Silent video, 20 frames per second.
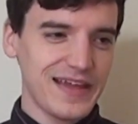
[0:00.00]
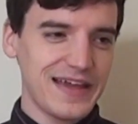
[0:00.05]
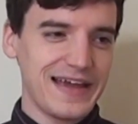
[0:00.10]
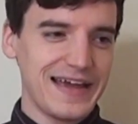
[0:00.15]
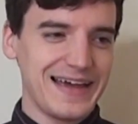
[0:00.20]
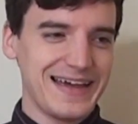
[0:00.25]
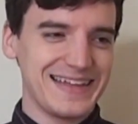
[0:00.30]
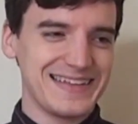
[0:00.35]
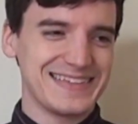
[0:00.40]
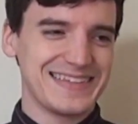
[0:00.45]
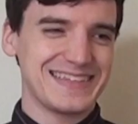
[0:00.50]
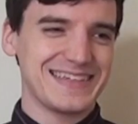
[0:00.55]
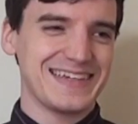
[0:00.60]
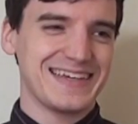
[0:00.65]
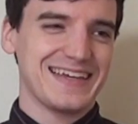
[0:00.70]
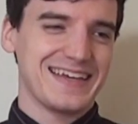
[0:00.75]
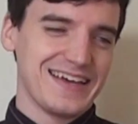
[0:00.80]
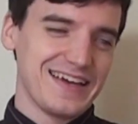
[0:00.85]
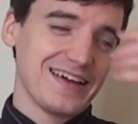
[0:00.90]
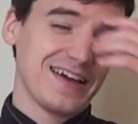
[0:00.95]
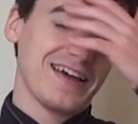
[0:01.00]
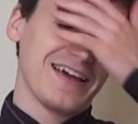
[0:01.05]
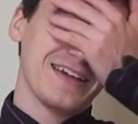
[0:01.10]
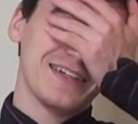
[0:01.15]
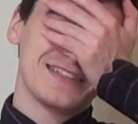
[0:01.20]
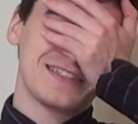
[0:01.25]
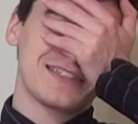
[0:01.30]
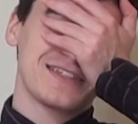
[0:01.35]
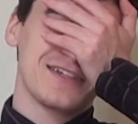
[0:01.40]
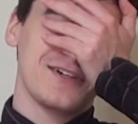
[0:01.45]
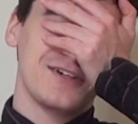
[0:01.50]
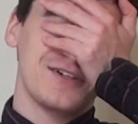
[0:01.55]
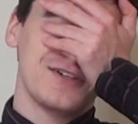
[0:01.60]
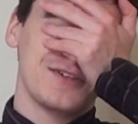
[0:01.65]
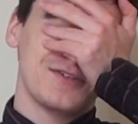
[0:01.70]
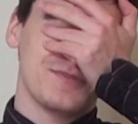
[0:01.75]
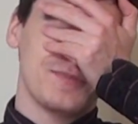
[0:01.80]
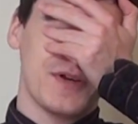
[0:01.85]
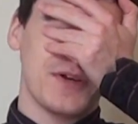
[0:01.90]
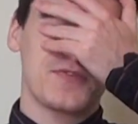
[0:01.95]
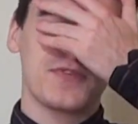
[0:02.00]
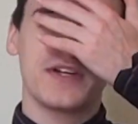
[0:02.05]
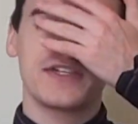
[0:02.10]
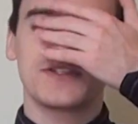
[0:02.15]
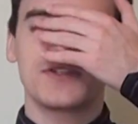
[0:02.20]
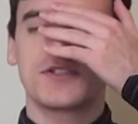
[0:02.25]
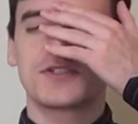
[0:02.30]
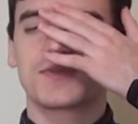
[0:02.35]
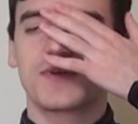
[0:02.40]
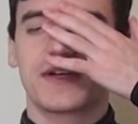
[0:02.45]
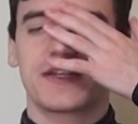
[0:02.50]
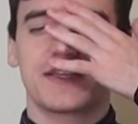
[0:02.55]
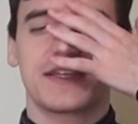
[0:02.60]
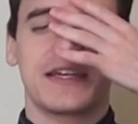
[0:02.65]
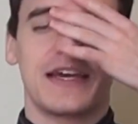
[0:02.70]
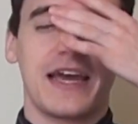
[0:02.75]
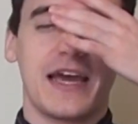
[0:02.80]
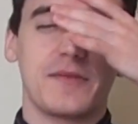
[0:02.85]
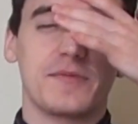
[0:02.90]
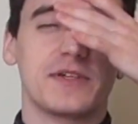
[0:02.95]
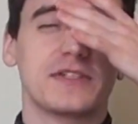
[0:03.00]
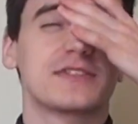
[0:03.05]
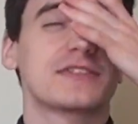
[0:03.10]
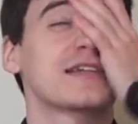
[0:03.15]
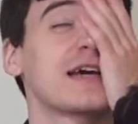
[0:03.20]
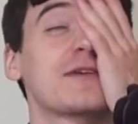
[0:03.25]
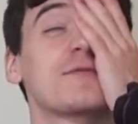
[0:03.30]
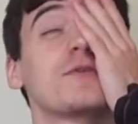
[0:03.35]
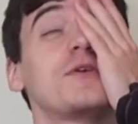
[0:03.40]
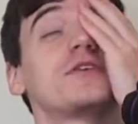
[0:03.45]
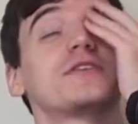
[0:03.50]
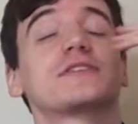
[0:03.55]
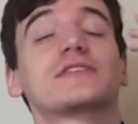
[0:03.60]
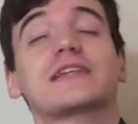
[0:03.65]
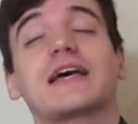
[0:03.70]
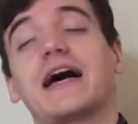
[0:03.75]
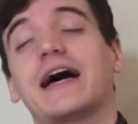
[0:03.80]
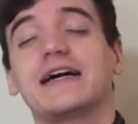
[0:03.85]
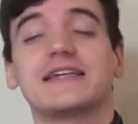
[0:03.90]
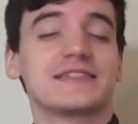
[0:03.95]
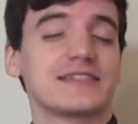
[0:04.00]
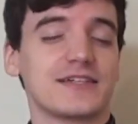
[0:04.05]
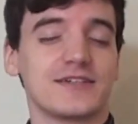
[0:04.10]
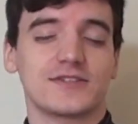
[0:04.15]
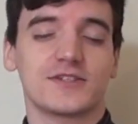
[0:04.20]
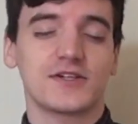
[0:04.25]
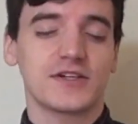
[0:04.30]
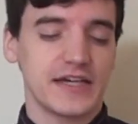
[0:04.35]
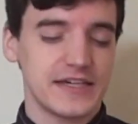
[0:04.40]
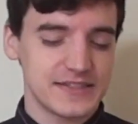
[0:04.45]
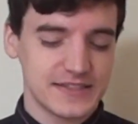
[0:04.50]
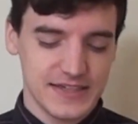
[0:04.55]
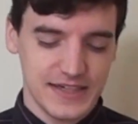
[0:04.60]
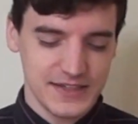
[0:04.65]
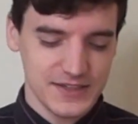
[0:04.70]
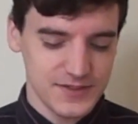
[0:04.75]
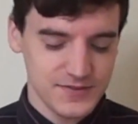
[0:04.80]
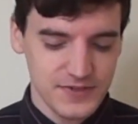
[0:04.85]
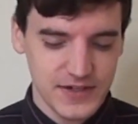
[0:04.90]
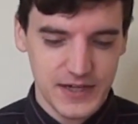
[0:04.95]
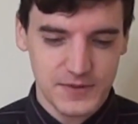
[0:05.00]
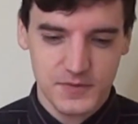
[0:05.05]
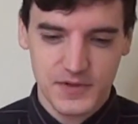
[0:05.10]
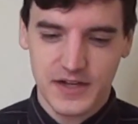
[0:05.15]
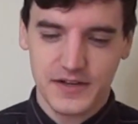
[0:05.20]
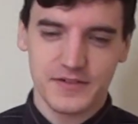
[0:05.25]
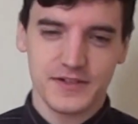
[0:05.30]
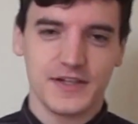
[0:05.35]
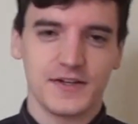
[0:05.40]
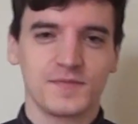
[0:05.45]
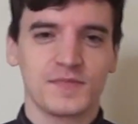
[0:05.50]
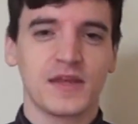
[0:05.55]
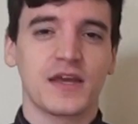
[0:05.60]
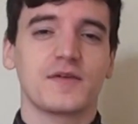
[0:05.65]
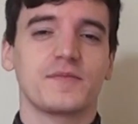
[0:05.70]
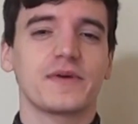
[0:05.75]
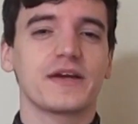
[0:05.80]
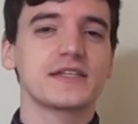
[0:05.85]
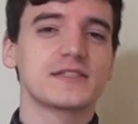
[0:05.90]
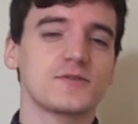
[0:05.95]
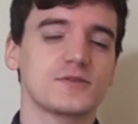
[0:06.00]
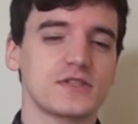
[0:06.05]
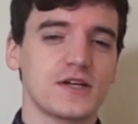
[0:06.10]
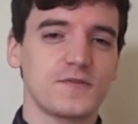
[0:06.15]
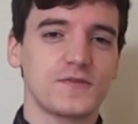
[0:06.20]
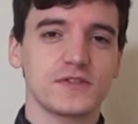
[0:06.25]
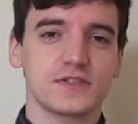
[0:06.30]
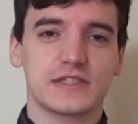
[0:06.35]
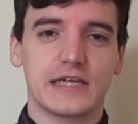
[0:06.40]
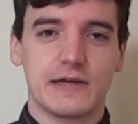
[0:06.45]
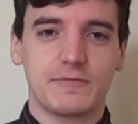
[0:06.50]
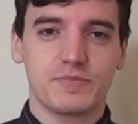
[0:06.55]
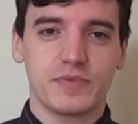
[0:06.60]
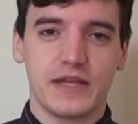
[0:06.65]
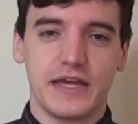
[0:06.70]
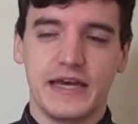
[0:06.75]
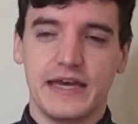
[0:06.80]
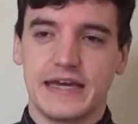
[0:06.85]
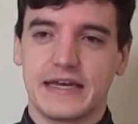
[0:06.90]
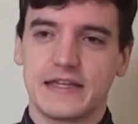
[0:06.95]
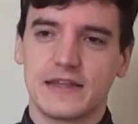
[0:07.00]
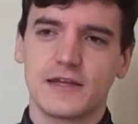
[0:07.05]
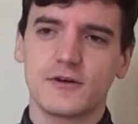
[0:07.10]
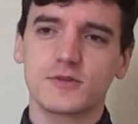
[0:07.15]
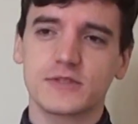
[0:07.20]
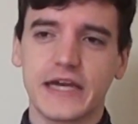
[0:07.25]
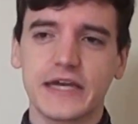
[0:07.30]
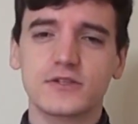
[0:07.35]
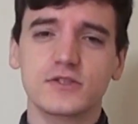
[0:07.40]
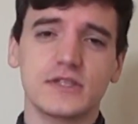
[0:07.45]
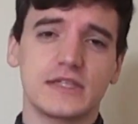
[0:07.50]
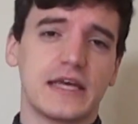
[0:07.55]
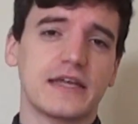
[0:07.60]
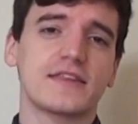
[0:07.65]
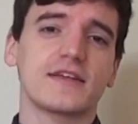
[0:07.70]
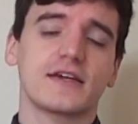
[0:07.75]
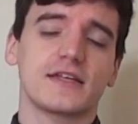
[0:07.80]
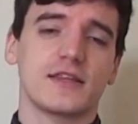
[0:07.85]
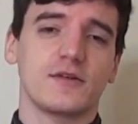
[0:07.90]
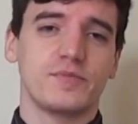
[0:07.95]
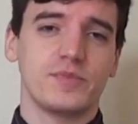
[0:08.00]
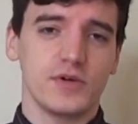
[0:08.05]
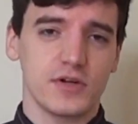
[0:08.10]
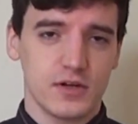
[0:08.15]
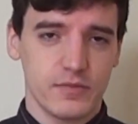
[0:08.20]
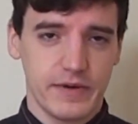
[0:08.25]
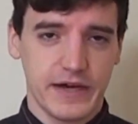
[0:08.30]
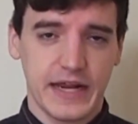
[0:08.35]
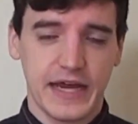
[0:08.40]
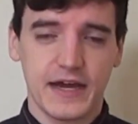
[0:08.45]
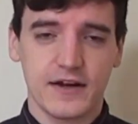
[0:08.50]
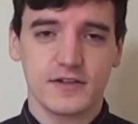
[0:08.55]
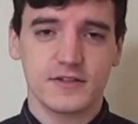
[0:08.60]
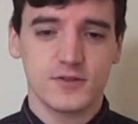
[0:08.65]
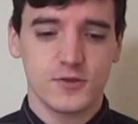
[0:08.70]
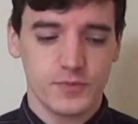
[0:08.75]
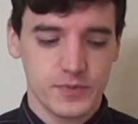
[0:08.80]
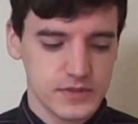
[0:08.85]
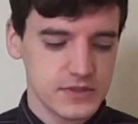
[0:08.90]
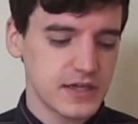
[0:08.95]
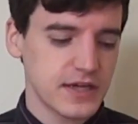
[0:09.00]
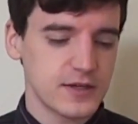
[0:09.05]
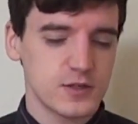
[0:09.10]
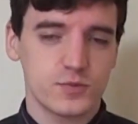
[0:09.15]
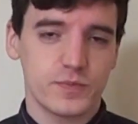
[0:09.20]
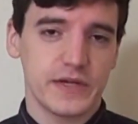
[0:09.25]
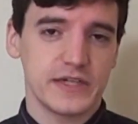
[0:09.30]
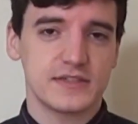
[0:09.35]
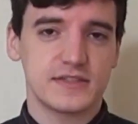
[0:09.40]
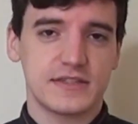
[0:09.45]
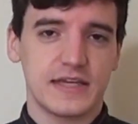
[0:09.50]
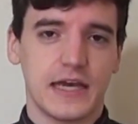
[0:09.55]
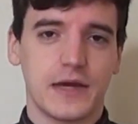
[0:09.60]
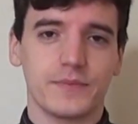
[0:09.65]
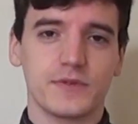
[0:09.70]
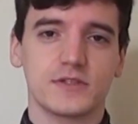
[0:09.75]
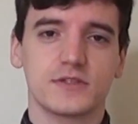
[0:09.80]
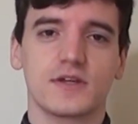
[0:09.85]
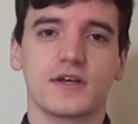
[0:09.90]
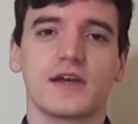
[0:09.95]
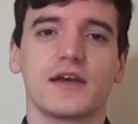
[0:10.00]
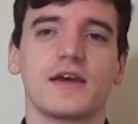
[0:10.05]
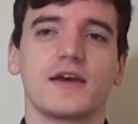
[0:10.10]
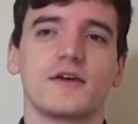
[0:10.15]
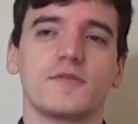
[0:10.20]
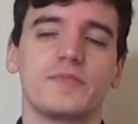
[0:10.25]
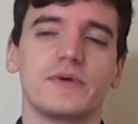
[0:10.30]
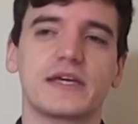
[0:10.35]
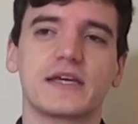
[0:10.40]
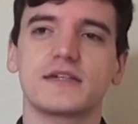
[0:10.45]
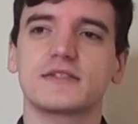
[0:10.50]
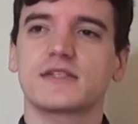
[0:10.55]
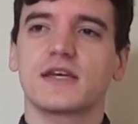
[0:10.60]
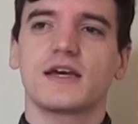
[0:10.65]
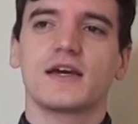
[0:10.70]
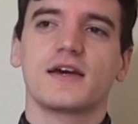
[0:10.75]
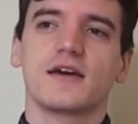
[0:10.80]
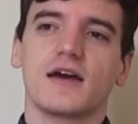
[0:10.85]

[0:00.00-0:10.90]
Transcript: And so my friend who was running the game, he just kind of rolled his eyes and he goes, okay, Sandler, fine, whatever. Because it was our first time playing, and there was actually nothing in the book about how to do percentage-based damage. Because,